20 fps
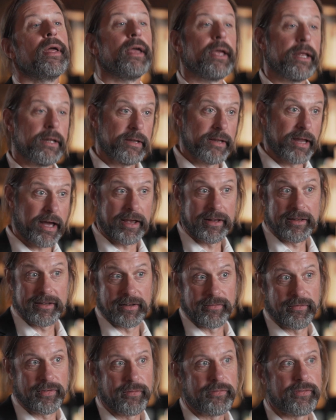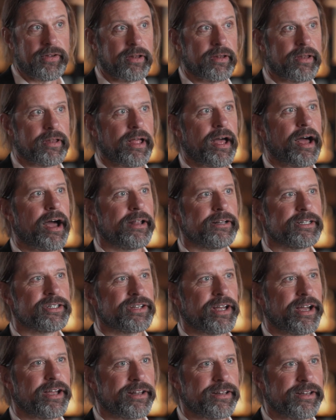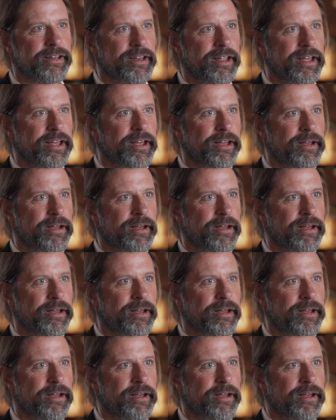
In 1915, Einstein